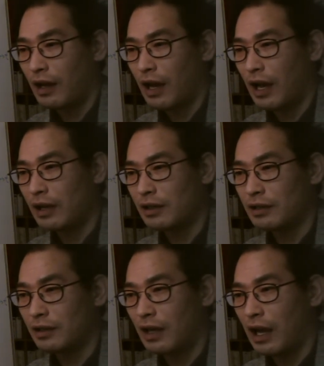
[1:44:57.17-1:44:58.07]
I
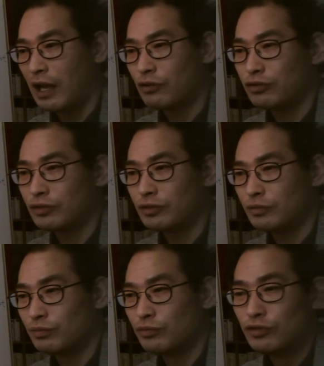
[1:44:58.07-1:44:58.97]
I couldn't
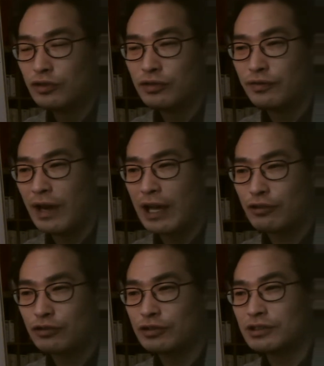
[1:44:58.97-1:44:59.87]
move. I
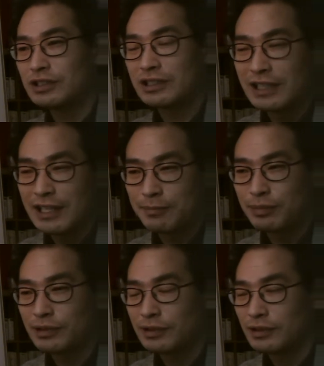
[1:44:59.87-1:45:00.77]
couldn't sleep.
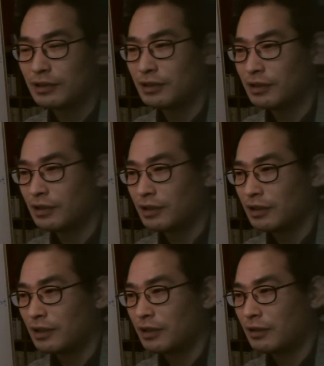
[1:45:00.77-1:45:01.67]

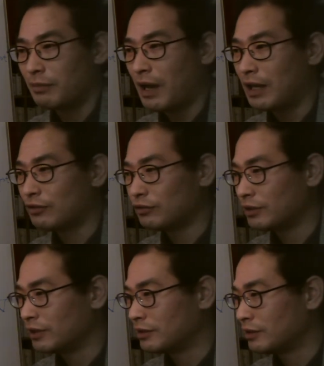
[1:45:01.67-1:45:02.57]
My
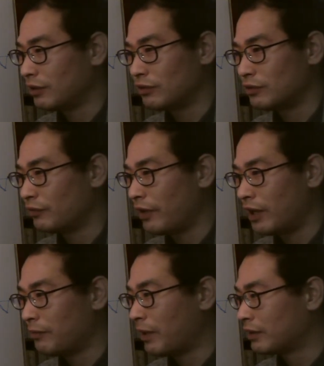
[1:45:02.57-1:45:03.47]
goodness, that was
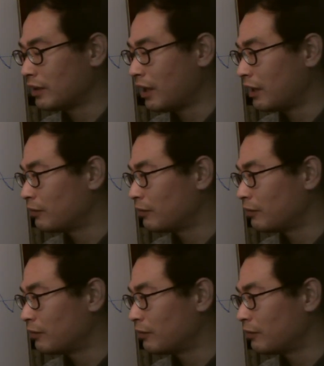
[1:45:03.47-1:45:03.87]
very bad time.